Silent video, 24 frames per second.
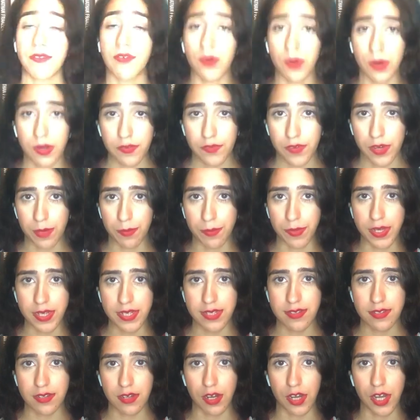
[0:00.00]
4 of her
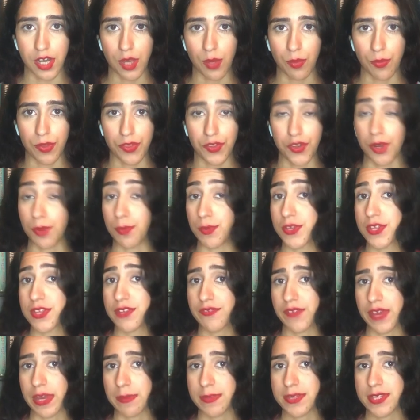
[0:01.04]
books, starting with her most
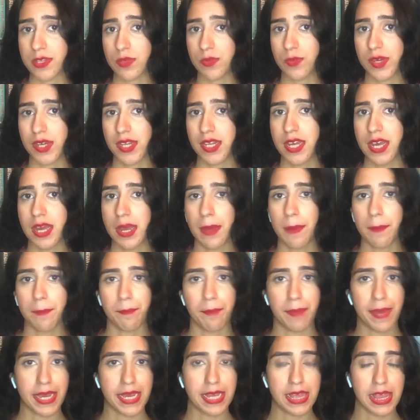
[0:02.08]
famous one,
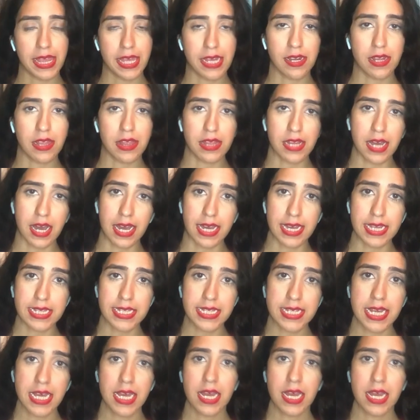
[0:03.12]
Big Little Lies.